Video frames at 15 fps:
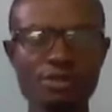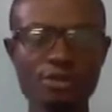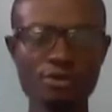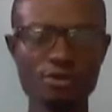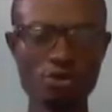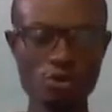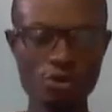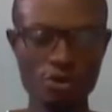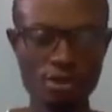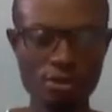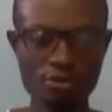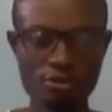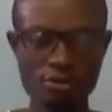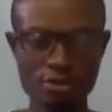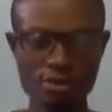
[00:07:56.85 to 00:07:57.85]

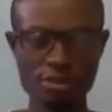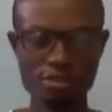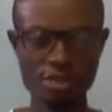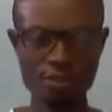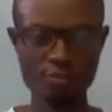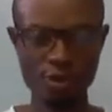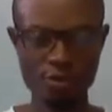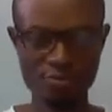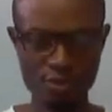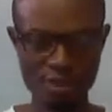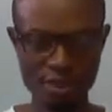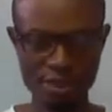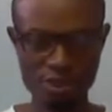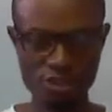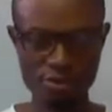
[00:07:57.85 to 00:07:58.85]
rural
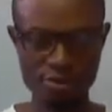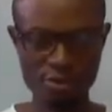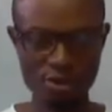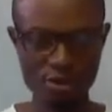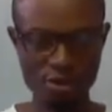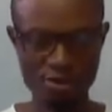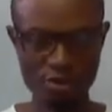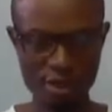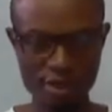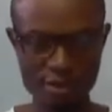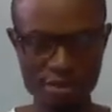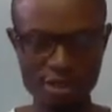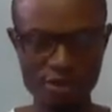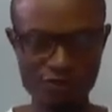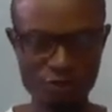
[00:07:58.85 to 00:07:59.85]
depopulation. All
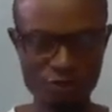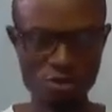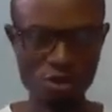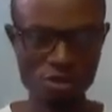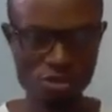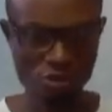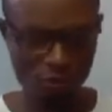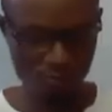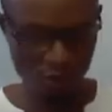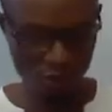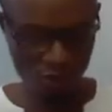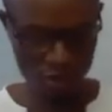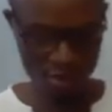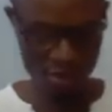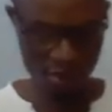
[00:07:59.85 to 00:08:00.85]
right, if you go to your books